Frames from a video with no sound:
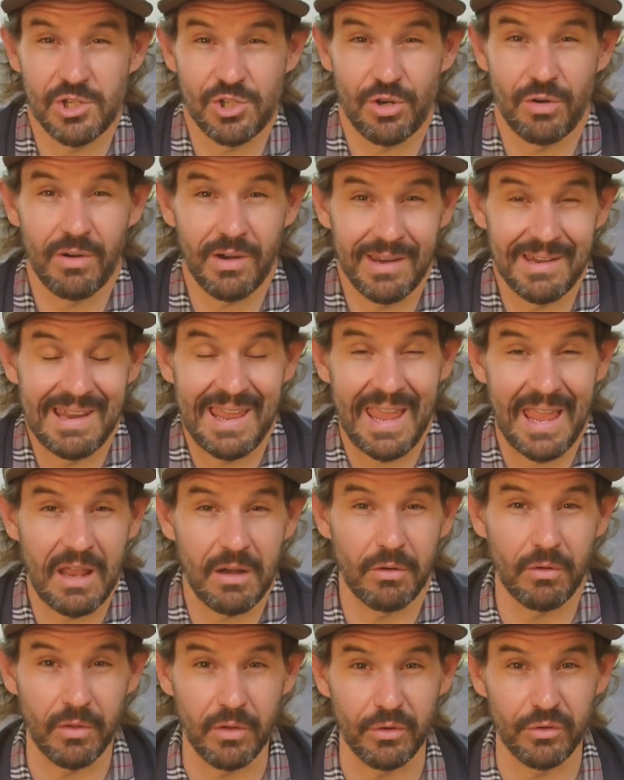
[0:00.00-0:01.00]
sure it can
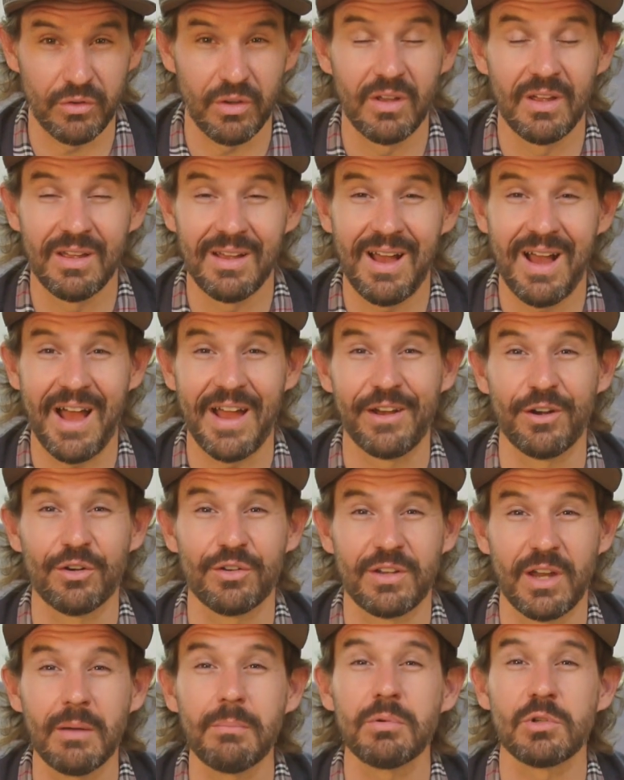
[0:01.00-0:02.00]
handle those higher
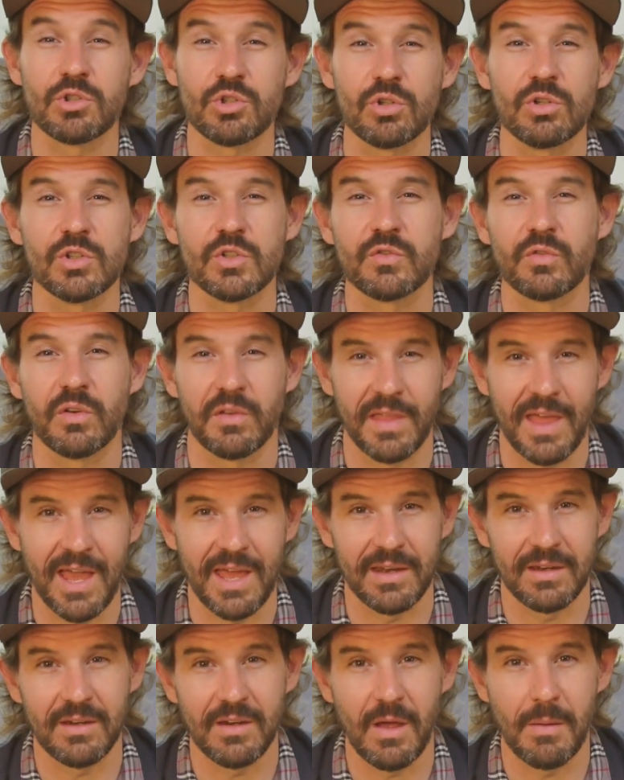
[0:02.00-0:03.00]
temperatures for
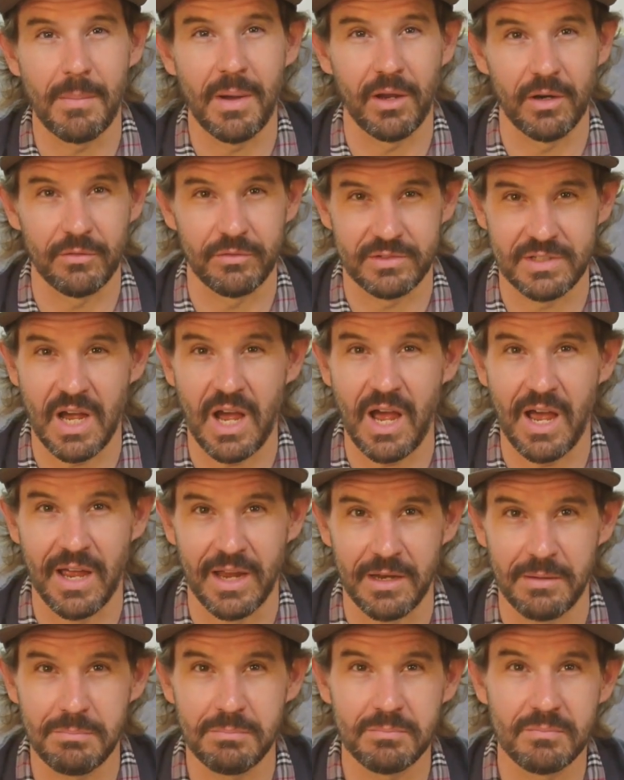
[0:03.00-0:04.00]
that amount of
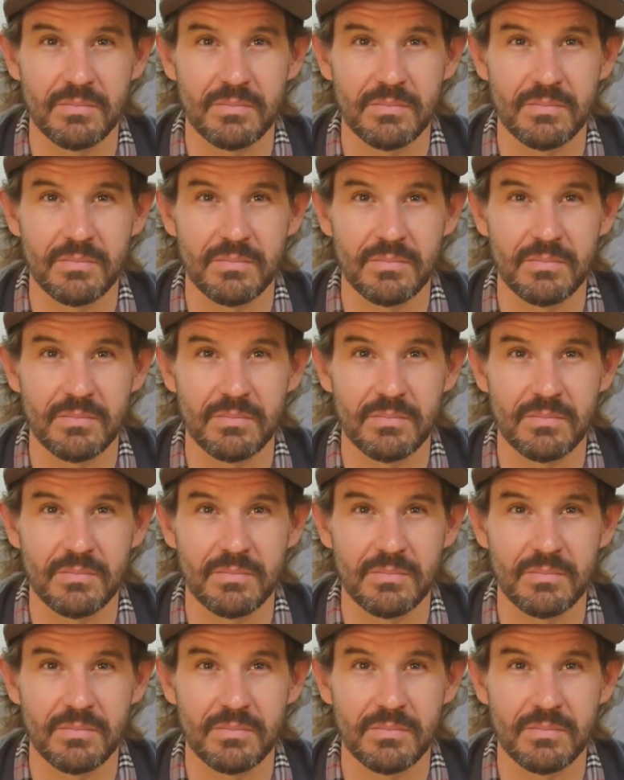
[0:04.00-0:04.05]
time.